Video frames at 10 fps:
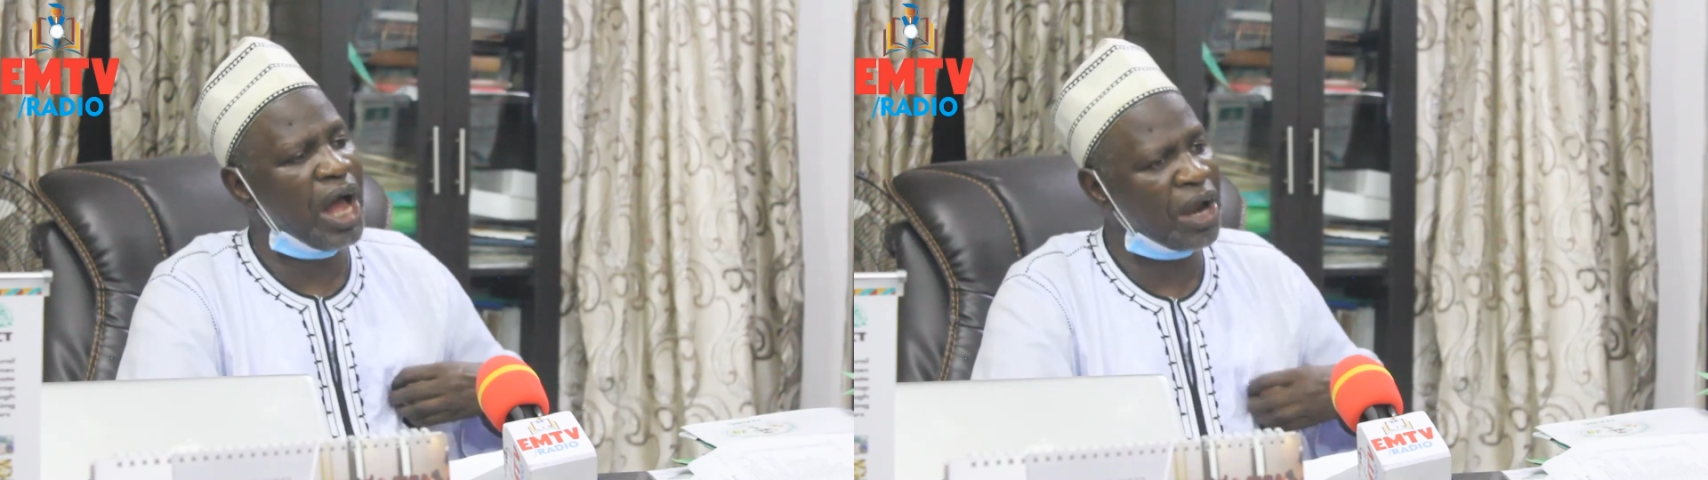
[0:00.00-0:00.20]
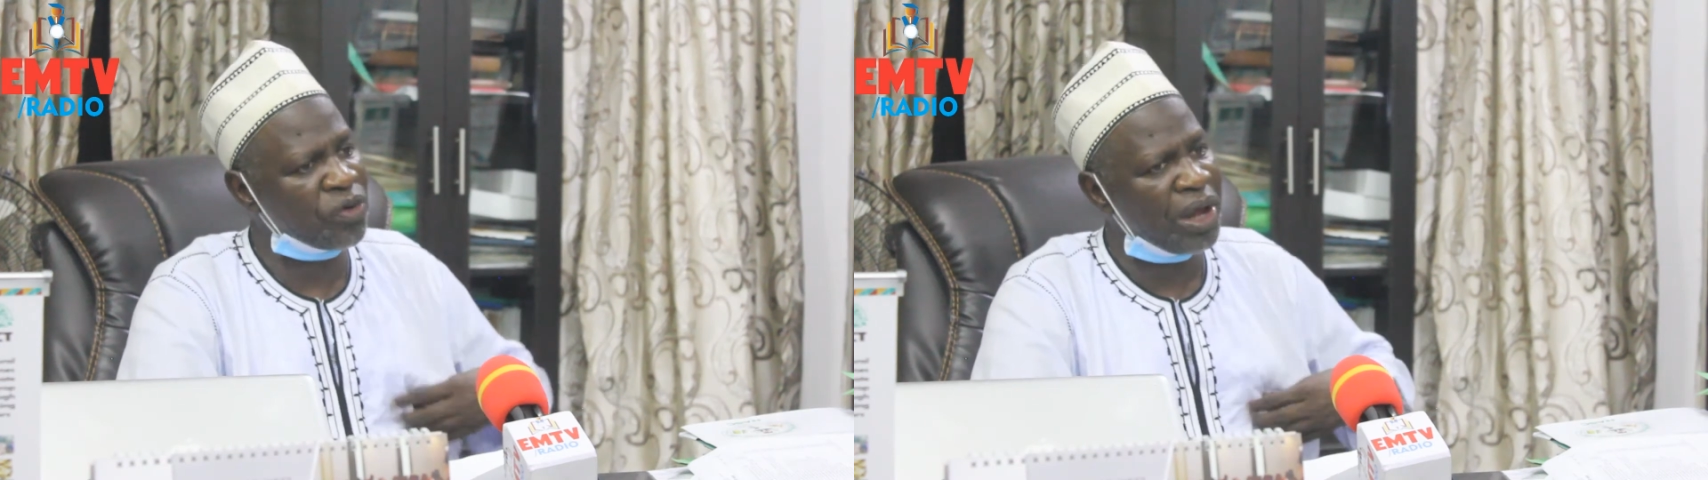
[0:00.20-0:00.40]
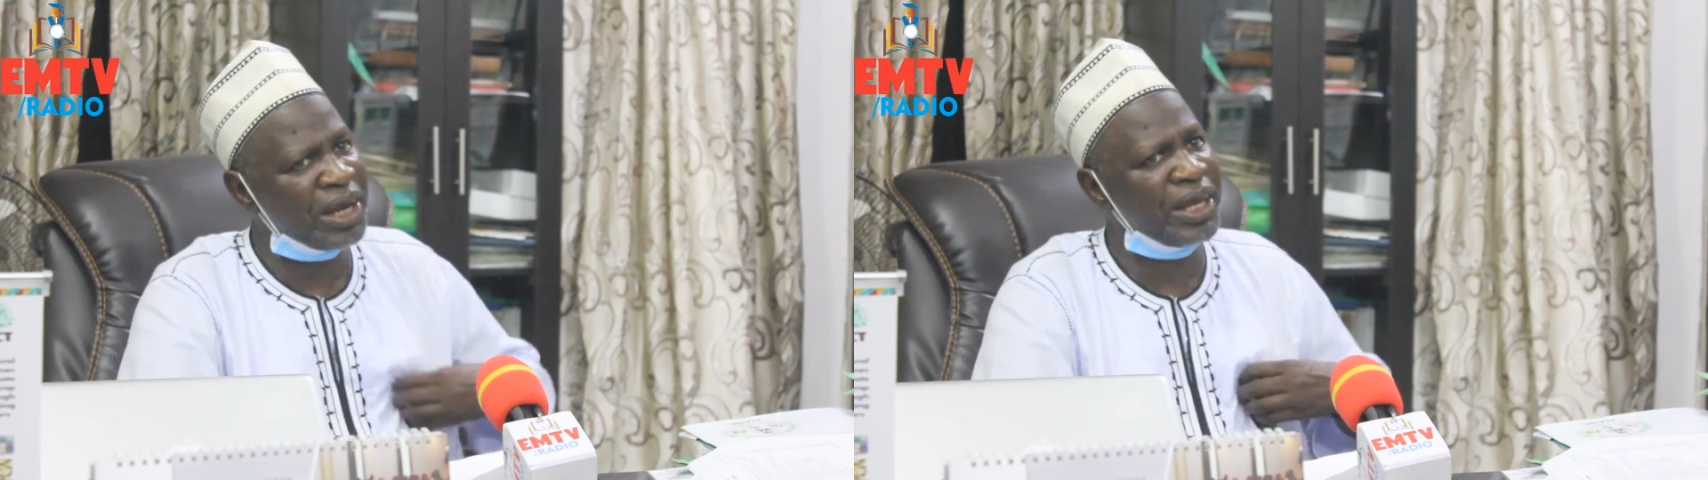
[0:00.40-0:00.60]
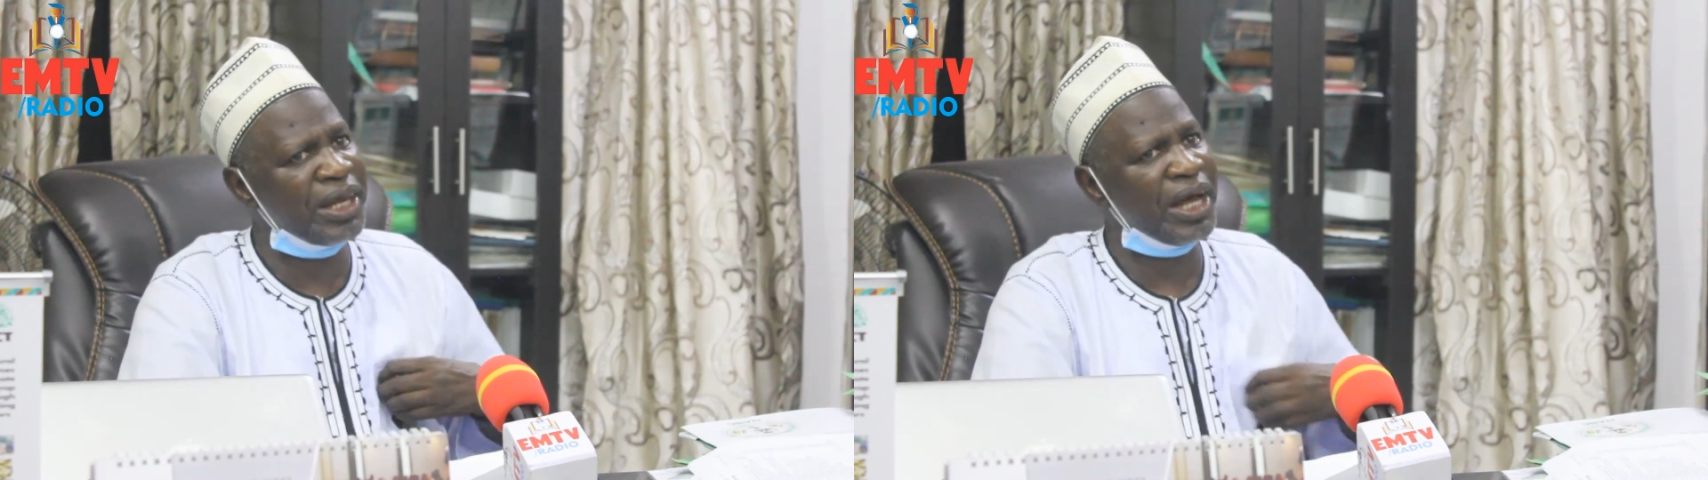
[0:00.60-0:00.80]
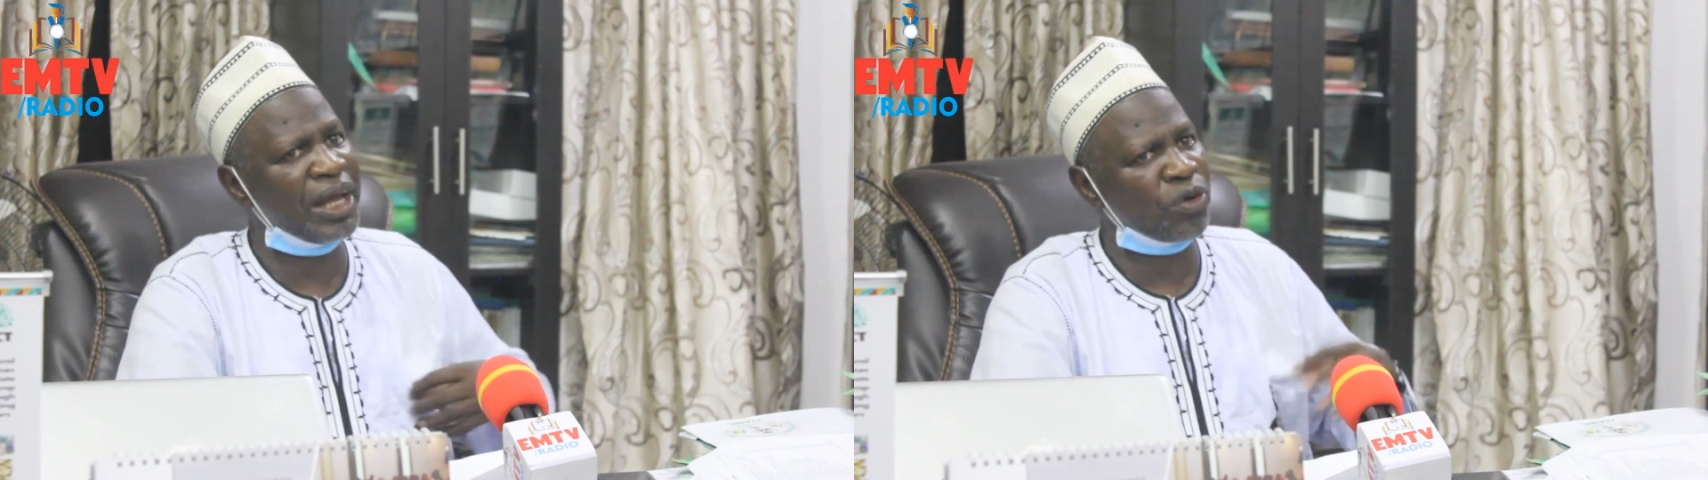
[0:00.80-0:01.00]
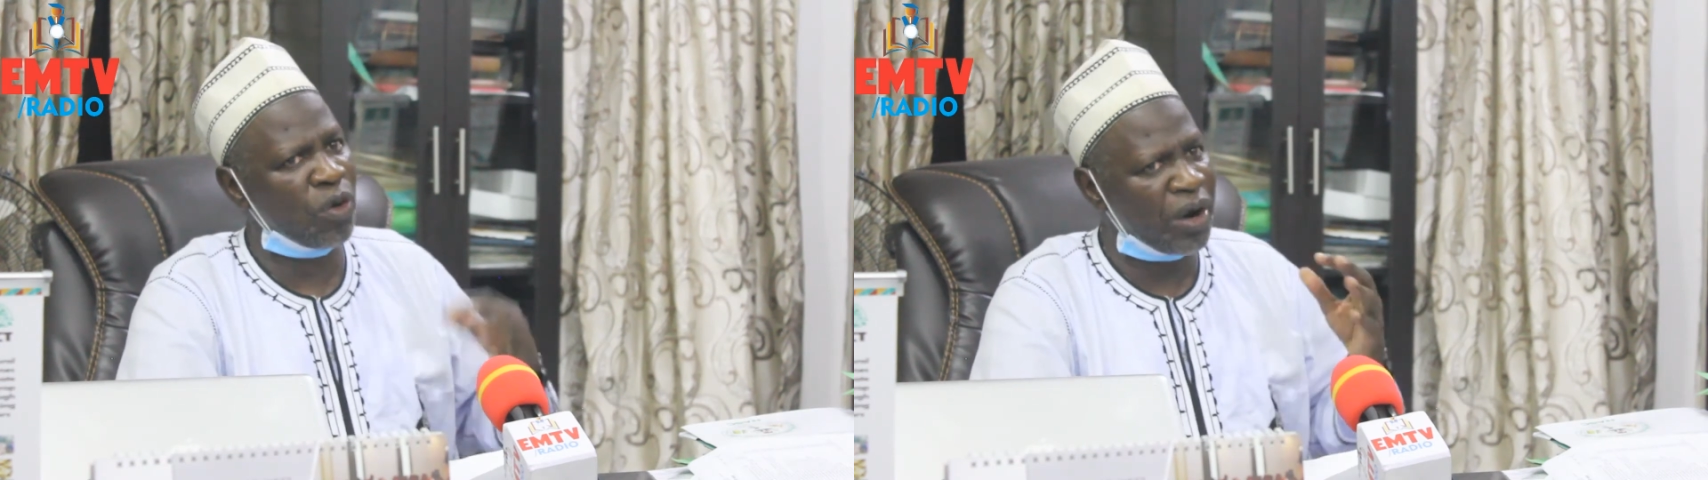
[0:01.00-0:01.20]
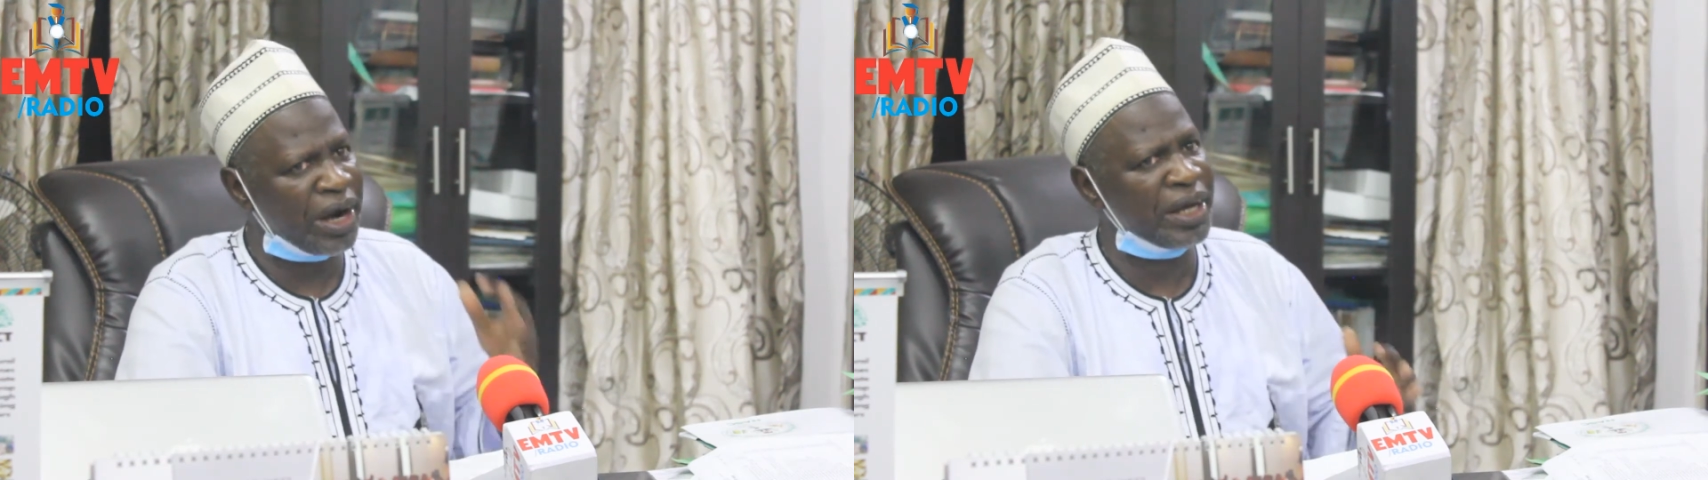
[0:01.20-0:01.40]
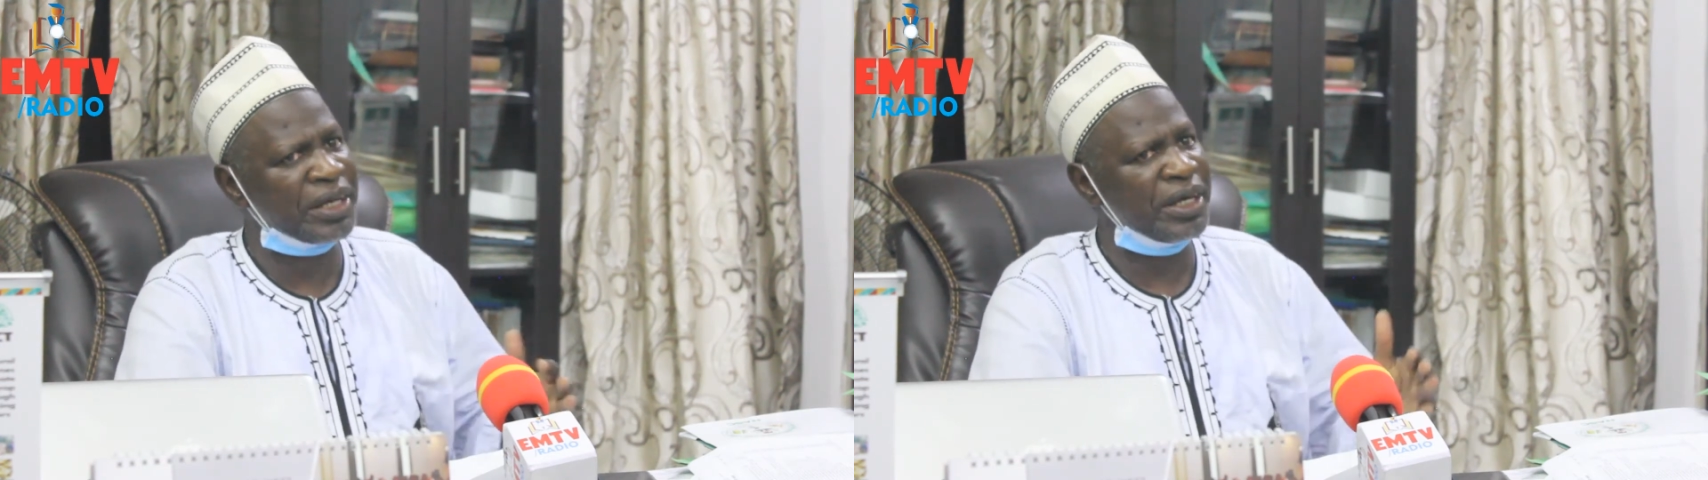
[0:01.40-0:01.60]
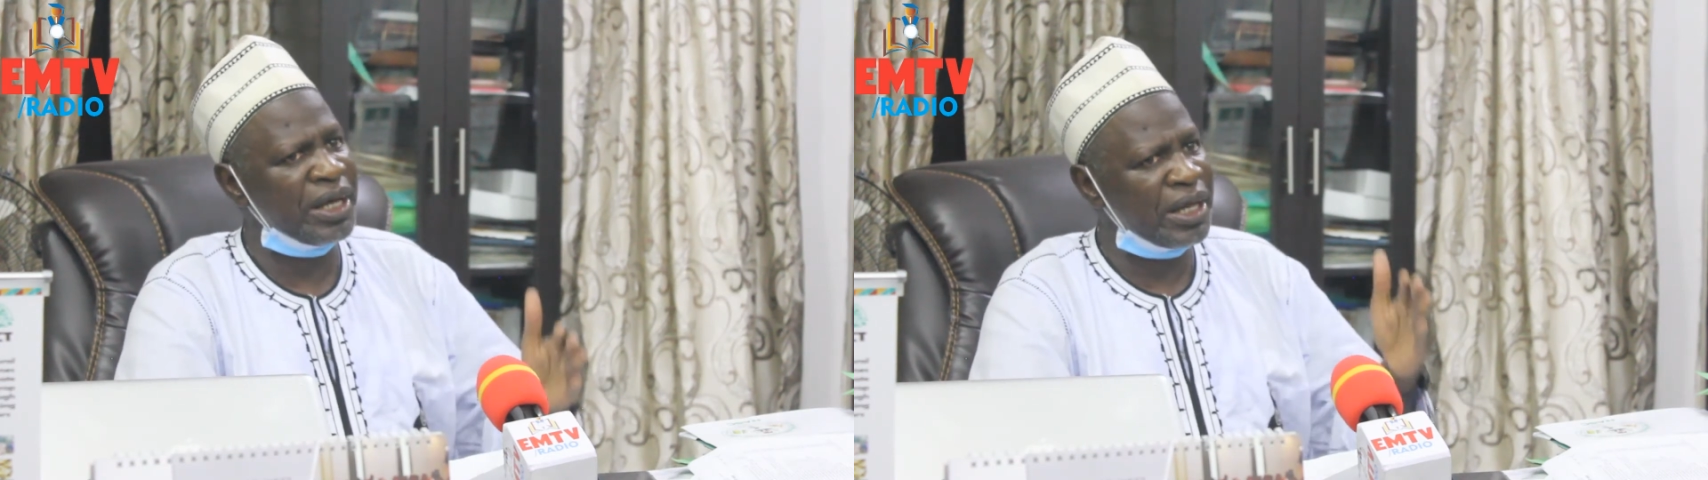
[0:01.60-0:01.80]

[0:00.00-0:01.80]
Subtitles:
actually tolerate